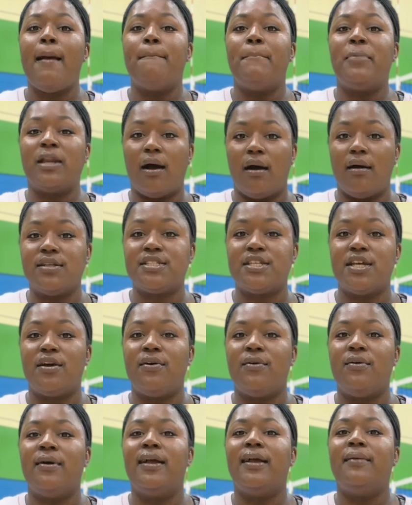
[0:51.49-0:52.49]
but
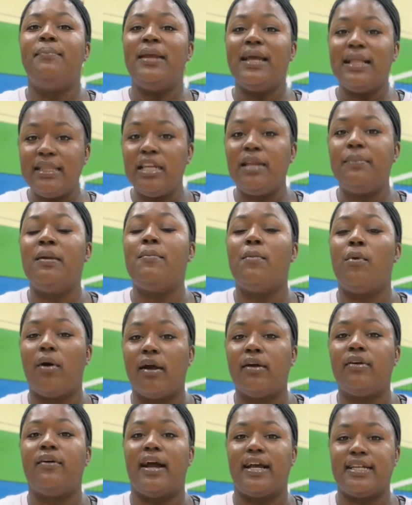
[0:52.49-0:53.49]
also be a little bit more
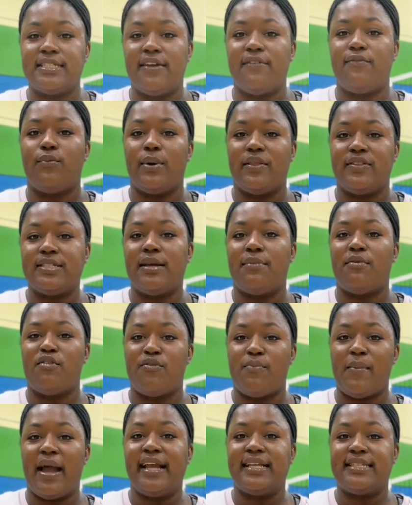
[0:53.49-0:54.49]
aggressive with some
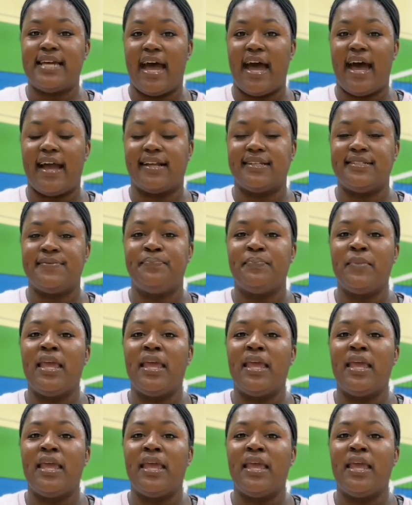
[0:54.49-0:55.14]
of my attacks.